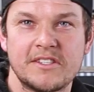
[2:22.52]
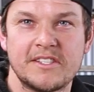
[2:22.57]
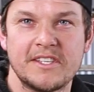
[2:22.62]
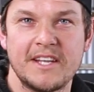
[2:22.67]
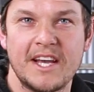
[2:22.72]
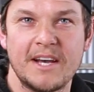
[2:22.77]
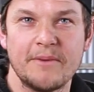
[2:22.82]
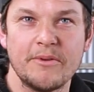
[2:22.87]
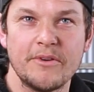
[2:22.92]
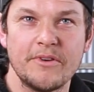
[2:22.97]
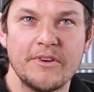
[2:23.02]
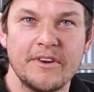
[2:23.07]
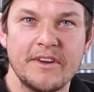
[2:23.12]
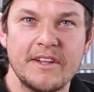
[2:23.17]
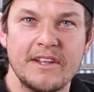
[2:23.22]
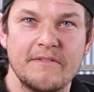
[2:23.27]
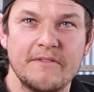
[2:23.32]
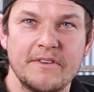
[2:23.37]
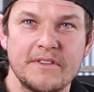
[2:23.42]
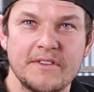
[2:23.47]
set up on it and
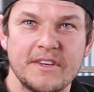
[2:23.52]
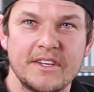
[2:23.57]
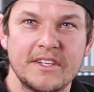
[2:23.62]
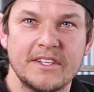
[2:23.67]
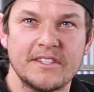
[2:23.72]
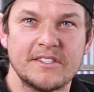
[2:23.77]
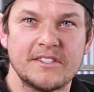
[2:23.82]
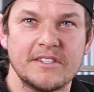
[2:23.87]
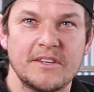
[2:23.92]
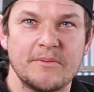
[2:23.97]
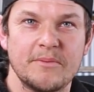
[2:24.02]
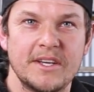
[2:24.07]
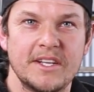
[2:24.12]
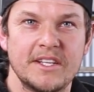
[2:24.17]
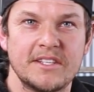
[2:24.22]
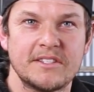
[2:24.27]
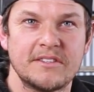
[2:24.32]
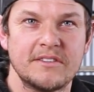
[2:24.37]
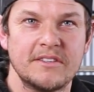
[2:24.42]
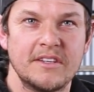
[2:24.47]
everything. It's
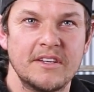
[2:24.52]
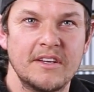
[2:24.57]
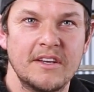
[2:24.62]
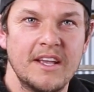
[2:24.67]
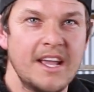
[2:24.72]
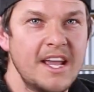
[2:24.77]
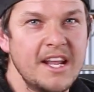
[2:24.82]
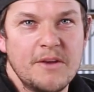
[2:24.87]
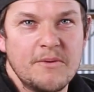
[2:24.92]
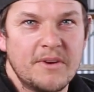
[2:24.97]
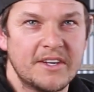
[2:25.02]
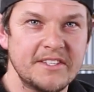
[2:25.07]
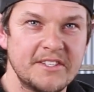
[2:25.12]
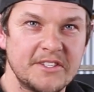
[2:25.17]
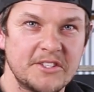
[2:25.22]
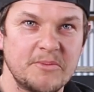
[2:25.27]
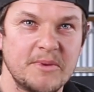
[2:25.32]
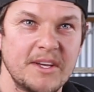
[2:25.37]
anyone can just